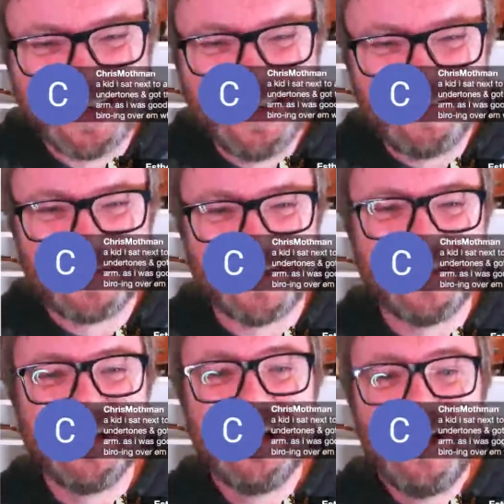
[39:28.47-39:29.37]
I love it.
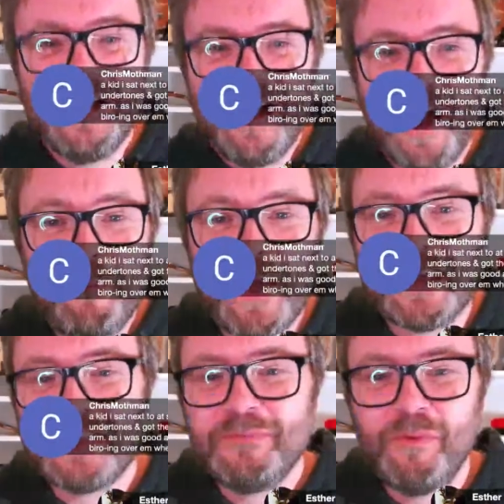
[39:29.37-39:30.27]
I bet
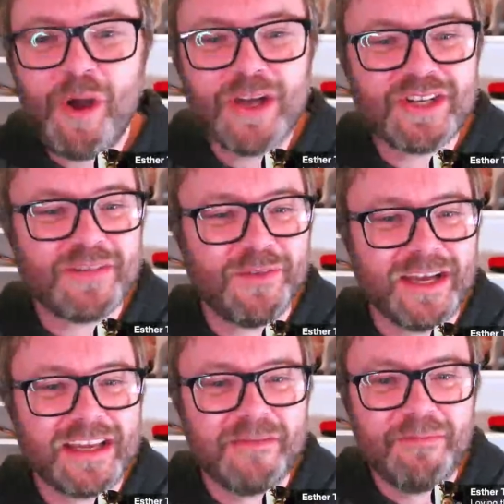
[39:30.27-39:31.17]
he didn't wash for
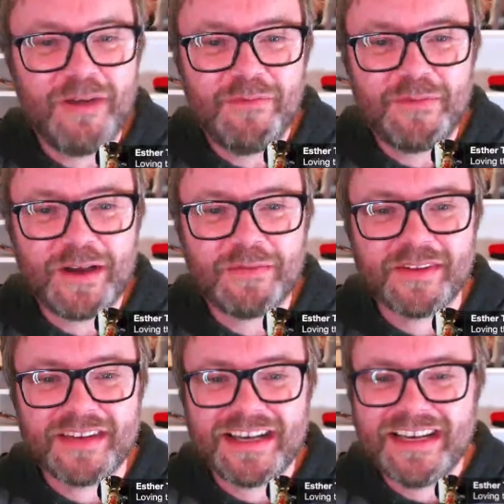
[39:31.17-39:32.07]
like a month
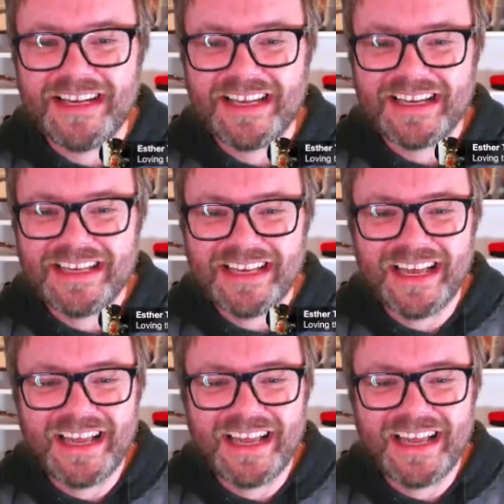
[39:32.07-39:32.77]
after that, hey?